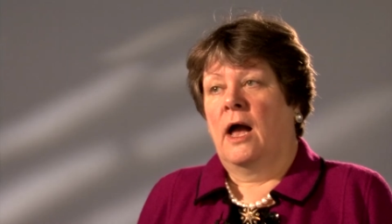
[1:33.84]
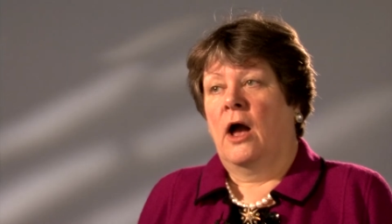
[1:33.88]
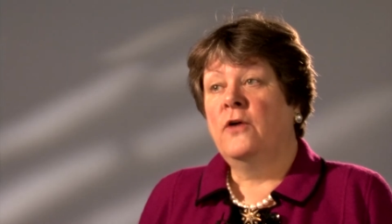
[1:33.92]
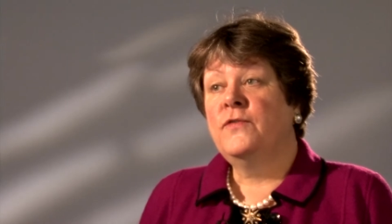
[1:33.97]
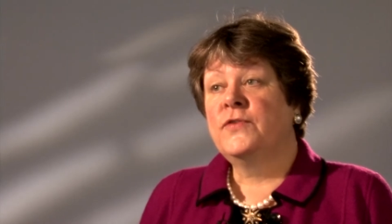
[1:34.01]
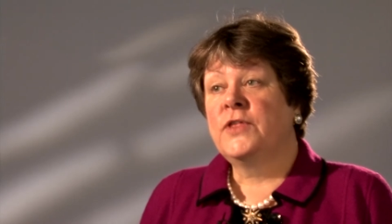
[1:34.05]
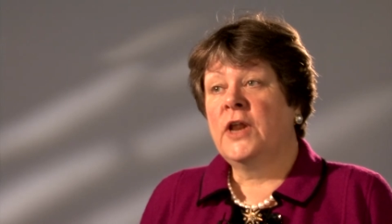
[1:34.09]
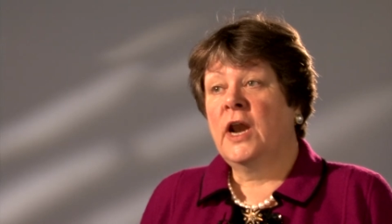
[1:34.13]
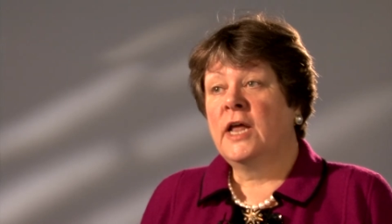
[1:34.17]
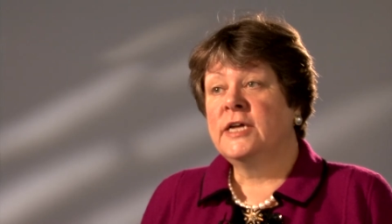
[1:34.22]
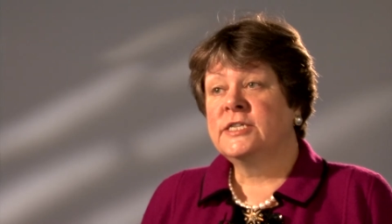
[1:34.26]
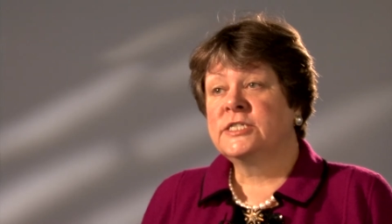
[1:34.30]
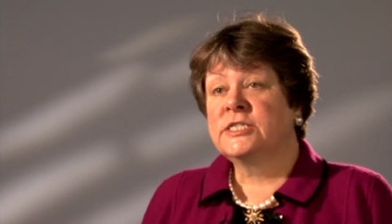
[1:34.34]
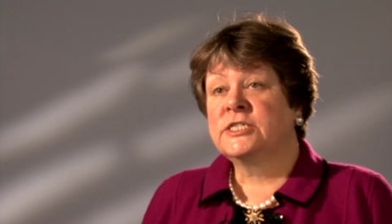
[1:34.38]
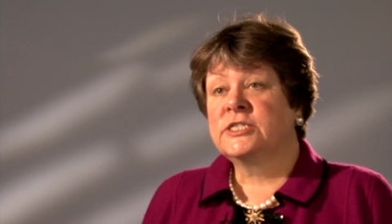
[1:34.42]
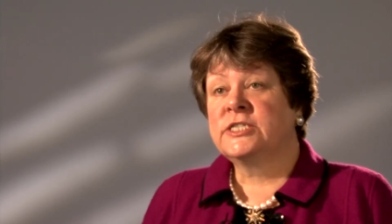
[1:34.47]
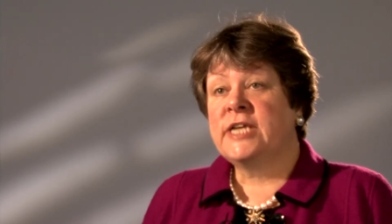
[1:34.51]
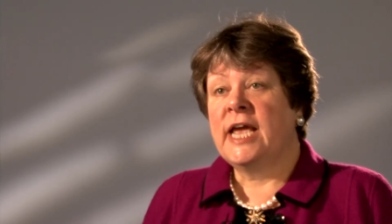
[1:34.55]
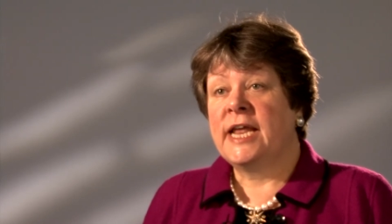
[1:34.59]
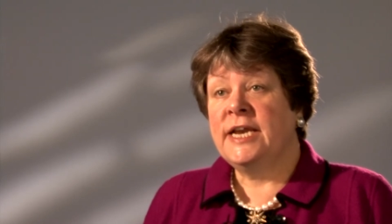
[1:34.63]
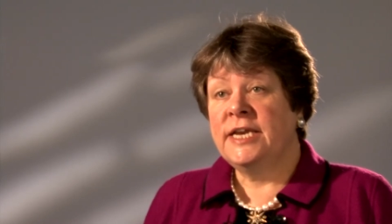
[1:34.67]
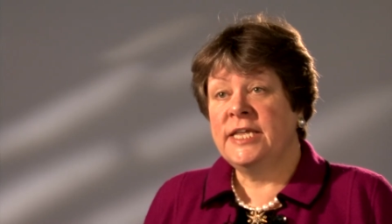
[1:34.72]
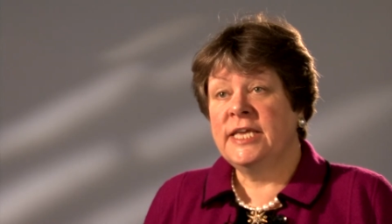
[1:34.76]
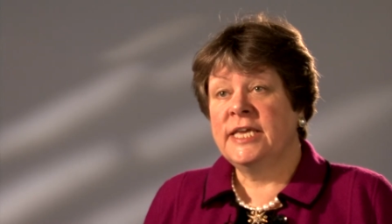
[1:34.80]
Over the last
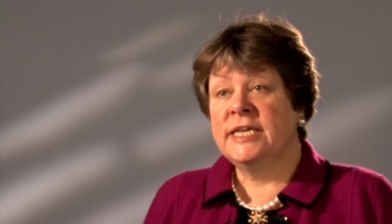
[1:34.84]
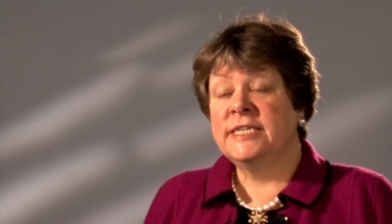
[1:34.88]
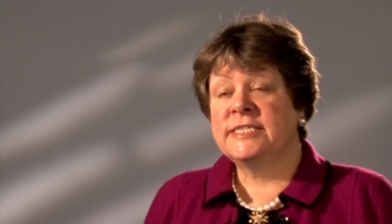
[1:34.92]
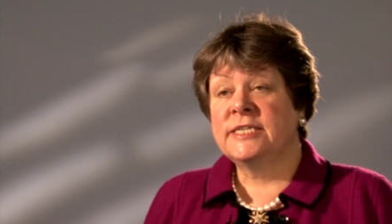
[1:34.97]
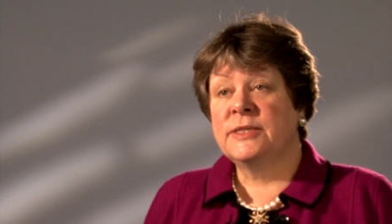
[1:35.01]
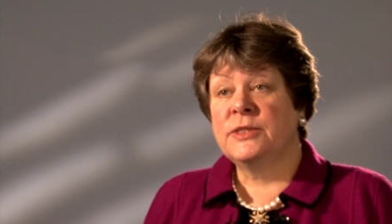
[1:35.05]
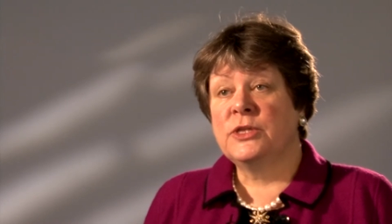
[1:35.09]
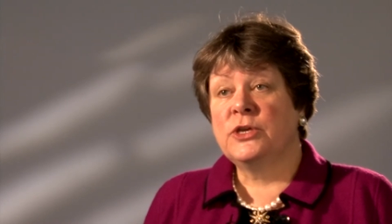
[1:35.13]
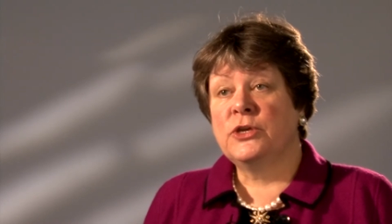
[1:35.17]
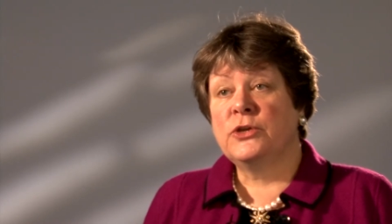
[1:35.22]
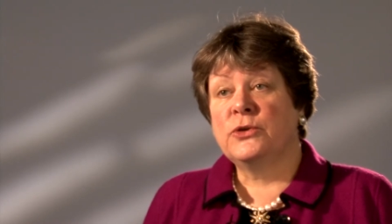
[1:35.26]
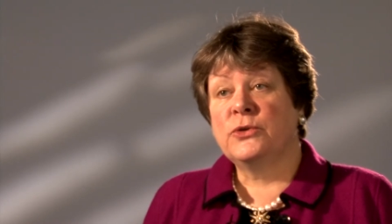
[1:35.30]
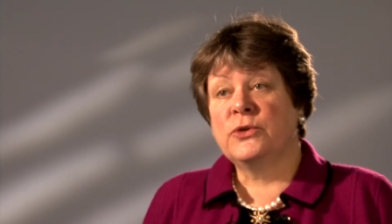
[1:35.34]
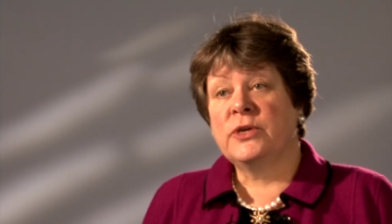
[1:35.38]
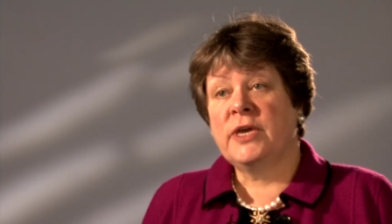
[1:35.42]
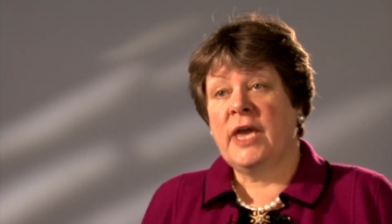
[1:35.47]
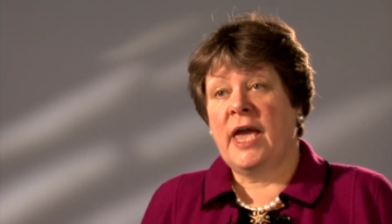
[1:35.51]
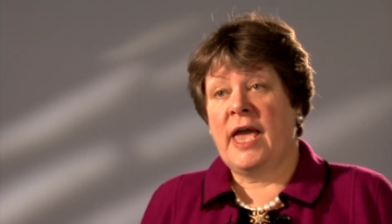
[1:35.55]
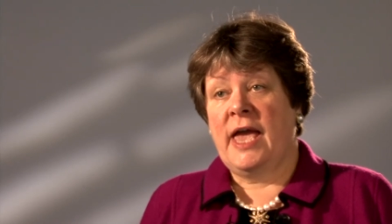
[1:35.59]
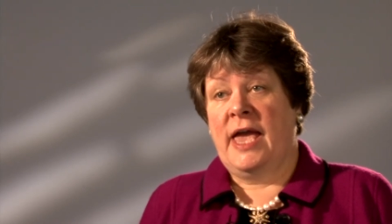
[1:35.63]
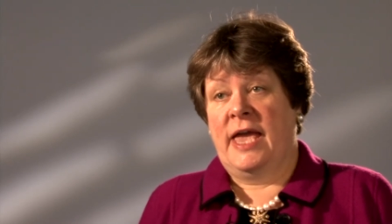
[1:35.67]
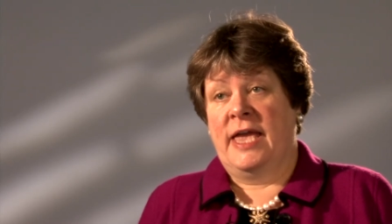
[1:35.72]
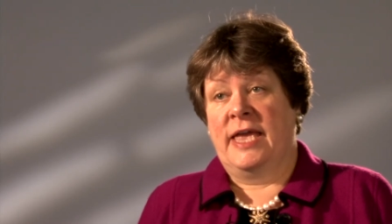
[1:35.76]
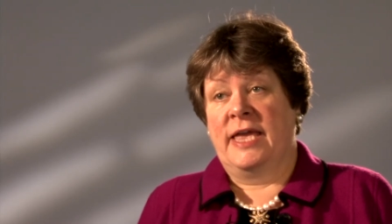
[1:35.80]
10 years in the
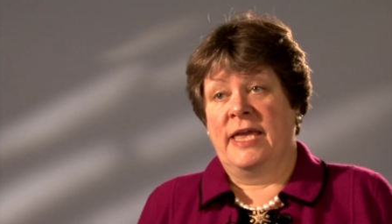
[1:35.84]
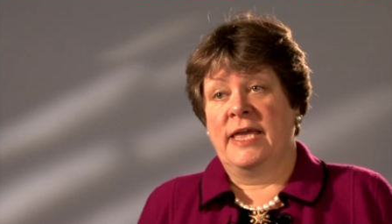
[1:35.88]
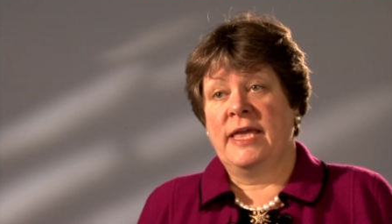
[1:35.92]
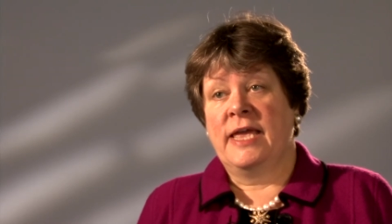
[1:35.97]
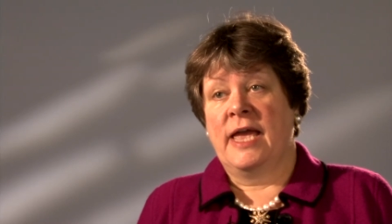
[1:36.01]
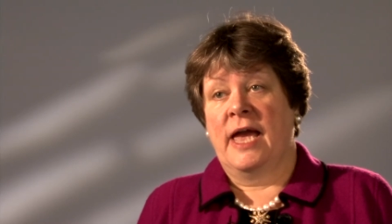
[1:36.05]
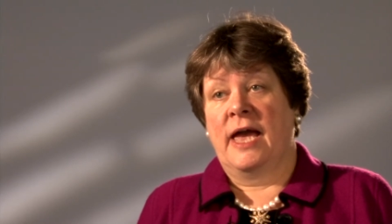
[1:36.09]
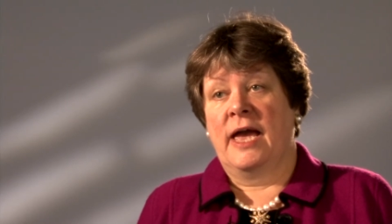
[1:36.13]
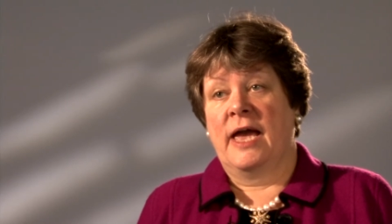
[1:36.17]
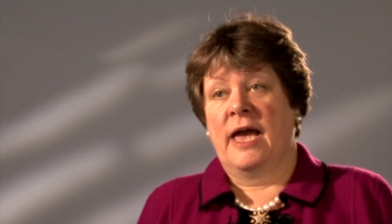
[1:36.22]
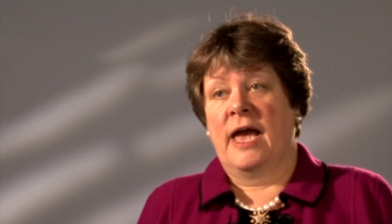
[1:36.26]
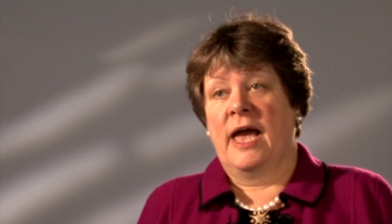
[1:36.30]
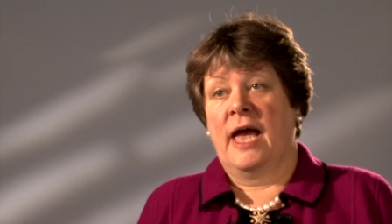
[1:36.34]
UK,